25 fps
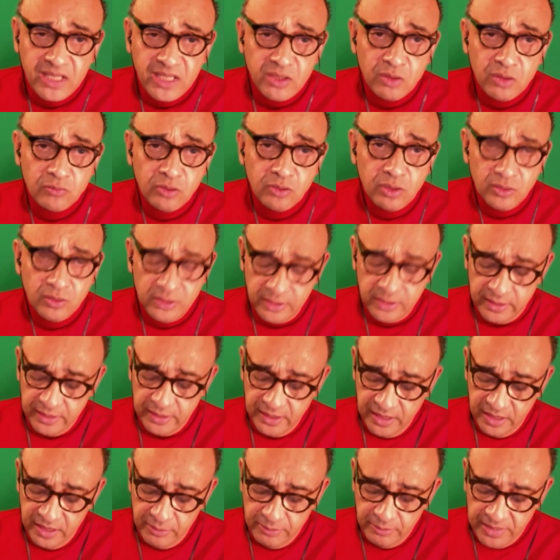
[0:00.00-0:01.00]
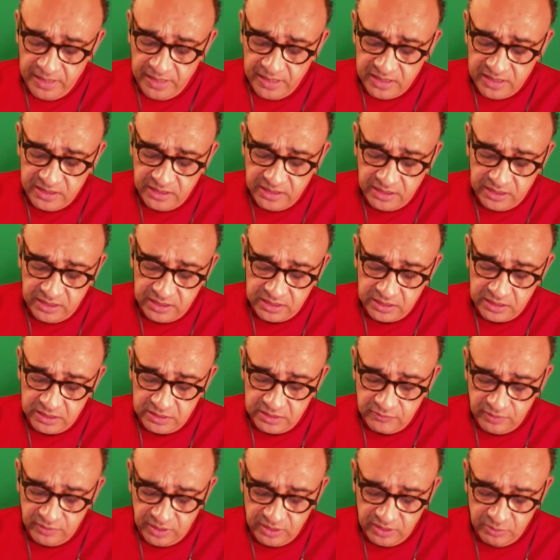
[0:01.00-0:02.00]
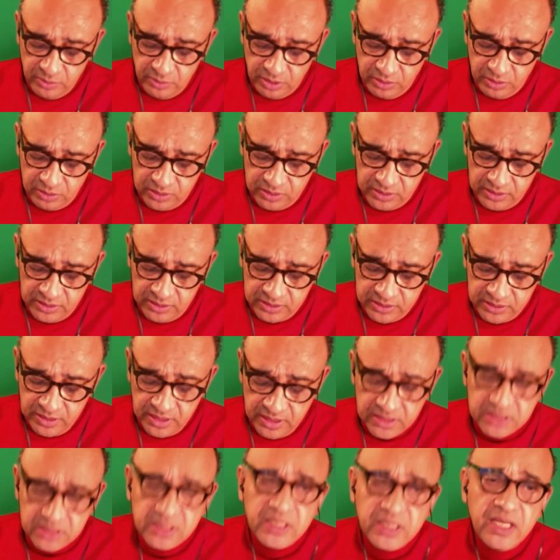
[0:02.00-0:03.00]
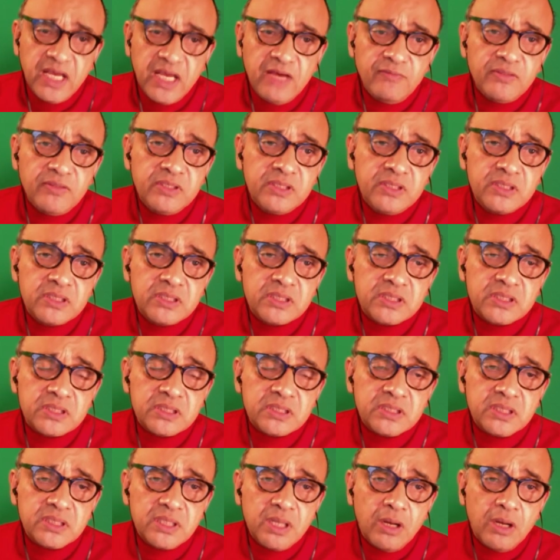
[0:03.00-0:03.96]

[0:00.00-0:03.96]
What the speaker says: or wrongly, many citizens of our democracies see evidence